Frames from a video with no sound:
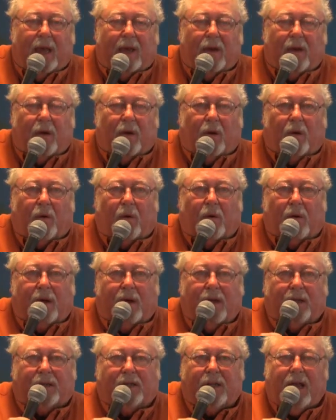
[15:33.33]
you know,
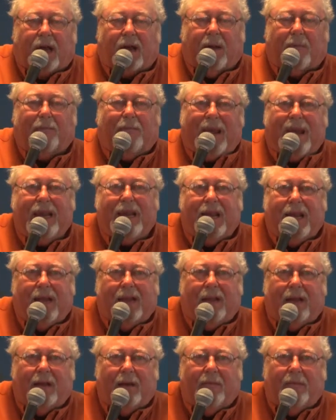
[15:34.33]
it's not a
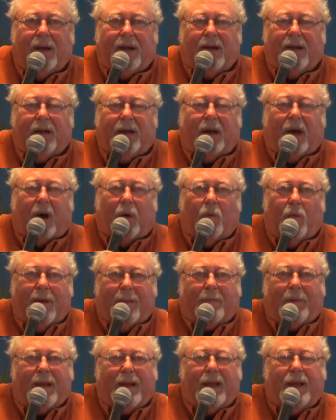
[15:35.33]
beating, but a
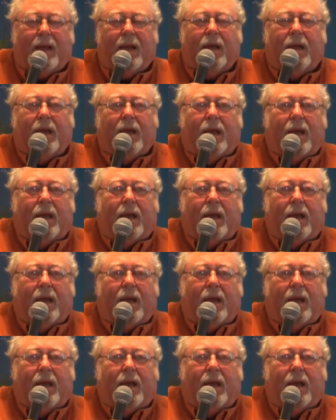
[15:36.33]
whipping,